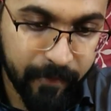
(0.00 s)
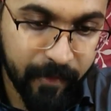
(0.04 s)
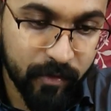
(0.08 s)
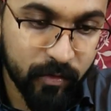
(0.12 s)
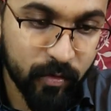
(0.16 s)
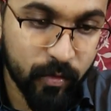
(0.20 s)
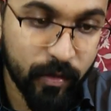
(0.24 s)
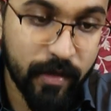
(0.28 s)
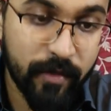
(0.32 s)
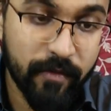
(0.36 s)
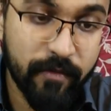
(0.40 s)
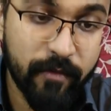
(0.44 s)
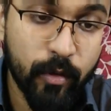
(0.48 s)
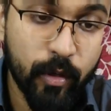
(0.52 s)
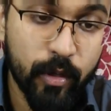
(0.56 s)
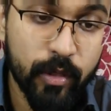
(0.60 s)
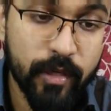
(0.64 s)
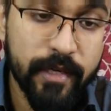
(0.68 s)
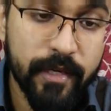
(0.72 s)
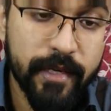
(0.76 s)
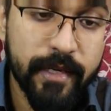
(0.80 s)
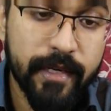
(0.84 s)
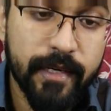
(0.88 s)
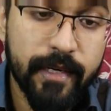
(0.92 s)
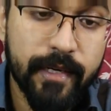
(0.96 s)
So I've
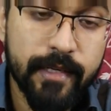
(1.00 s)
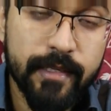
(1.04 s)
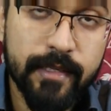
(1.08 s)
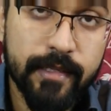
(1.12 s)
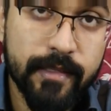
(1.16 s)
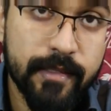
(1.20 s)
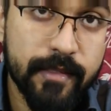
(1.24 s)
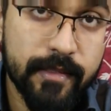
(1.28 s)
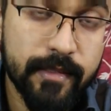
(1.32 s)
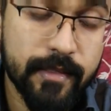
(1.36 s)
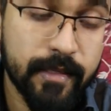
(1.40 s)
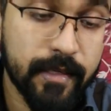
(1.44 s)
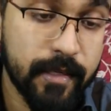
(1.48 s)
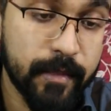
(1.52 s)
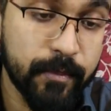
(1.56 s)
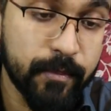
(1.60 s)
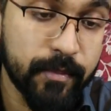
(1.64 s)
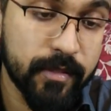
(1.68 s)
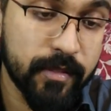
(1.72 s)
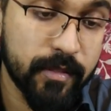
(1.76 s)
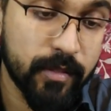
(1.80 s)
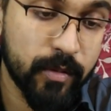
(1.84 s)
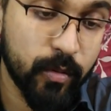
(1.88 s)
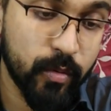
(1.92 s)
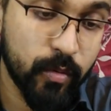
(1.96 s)
already connected these
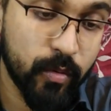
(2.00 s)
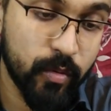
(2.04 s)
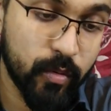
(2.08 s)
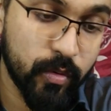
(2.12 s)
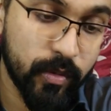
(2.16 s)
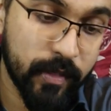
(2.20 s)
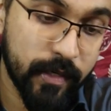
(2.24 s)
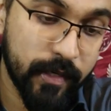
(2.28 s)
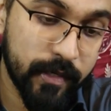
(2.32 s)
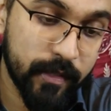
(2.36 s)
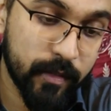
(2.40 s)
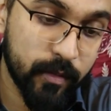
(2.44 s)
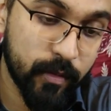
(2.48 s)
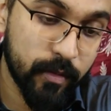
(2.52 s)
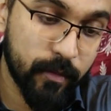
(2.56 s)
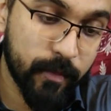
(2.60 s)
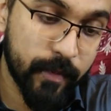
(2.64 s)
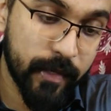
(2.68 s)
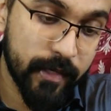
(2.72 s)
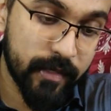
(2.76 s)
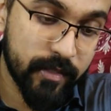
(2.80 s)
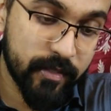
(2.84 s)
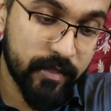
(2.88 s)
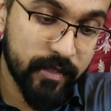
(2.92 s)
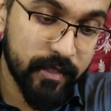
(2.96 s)
clips to connect to the
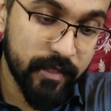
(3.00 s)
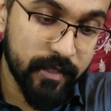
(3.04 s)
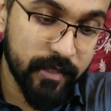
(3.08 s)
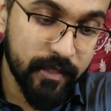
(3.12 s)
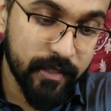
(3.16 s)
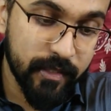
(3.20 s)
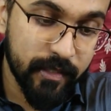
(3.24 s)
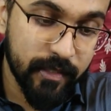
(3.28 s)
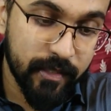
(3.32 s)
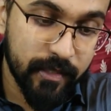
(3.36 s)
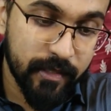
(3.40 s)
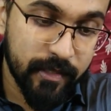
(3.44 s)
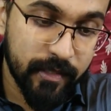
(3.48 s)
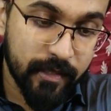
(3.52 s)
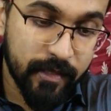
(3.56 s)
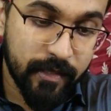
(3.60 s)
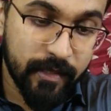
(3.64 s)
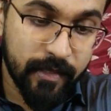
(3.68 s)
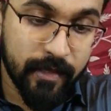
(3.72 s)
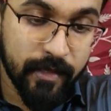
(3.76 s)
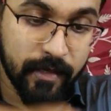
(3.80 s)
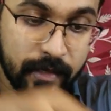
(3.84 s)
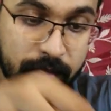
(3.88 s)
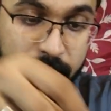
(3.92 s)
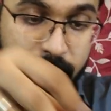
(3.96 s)
battery,
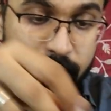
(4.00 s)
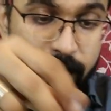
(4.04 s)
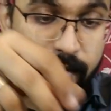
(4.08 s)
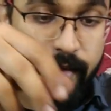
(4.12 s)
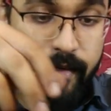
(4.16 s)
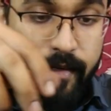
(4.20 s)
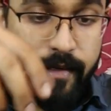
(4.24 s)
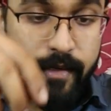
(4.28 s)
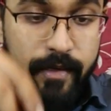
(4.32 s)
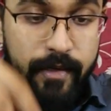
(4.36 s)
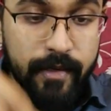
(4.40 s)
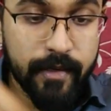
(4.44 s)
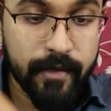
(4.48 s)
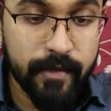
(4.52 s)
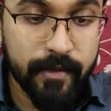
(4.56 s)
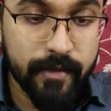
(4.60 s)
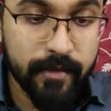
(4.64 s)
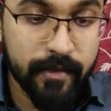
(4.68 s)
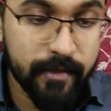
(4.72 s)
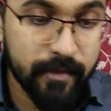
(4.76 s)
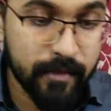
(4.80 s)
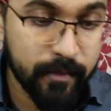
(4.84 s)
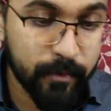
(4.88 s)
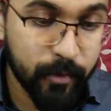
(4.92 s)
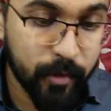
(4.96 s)

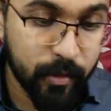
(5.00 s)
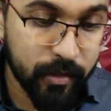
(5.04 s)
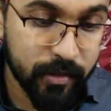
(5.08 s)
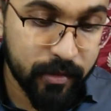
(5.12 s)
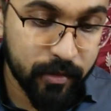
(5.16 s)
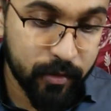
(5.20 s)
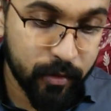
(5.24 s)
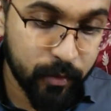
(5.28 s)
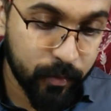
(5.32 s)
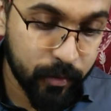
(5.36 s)
and positive to